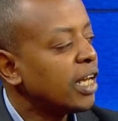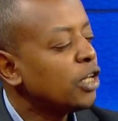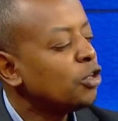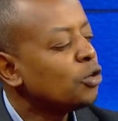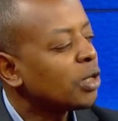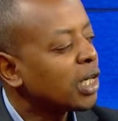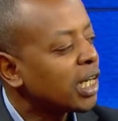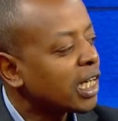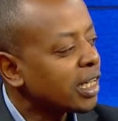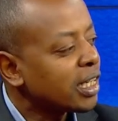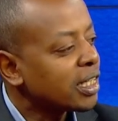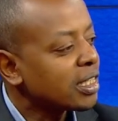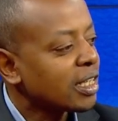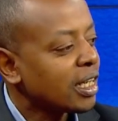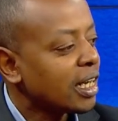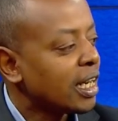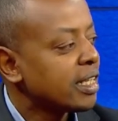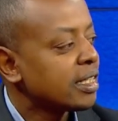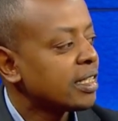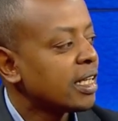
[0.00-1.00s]
and you
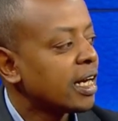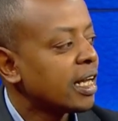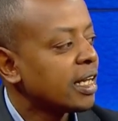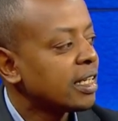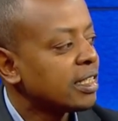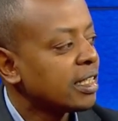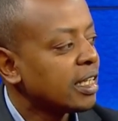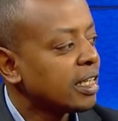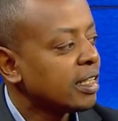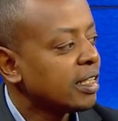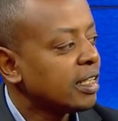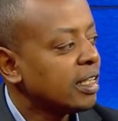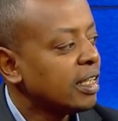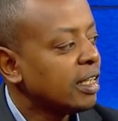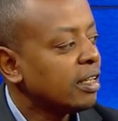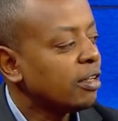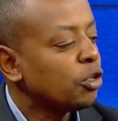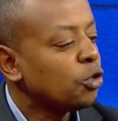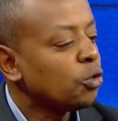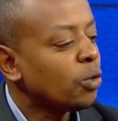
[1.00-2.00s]
crystallize that idea.
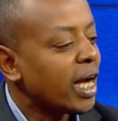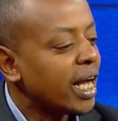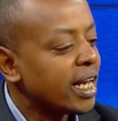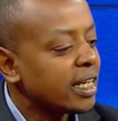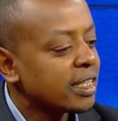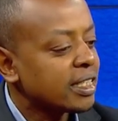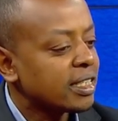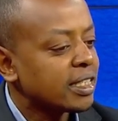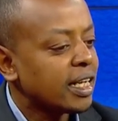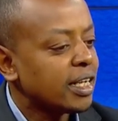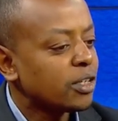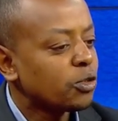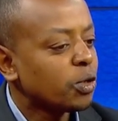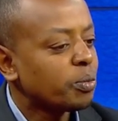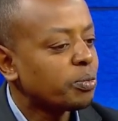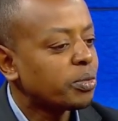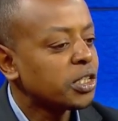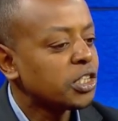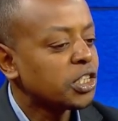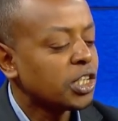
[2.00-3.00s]
You understand, you
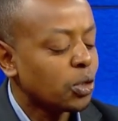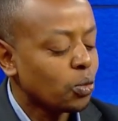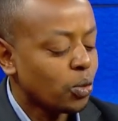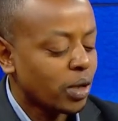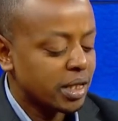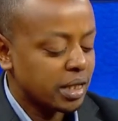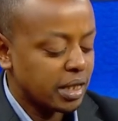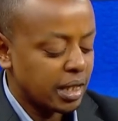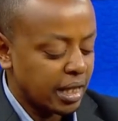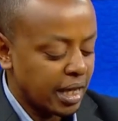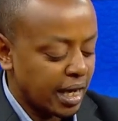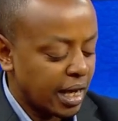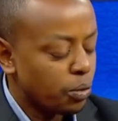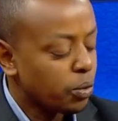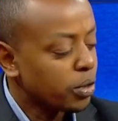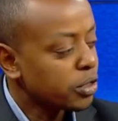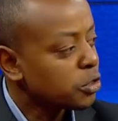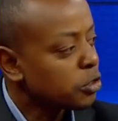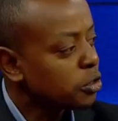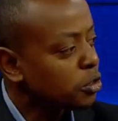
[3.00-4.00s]
appreciate, what is it that I
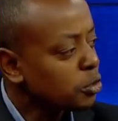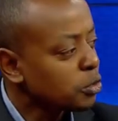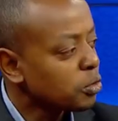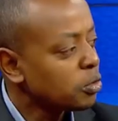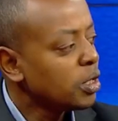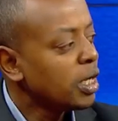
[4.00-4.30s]
want to do?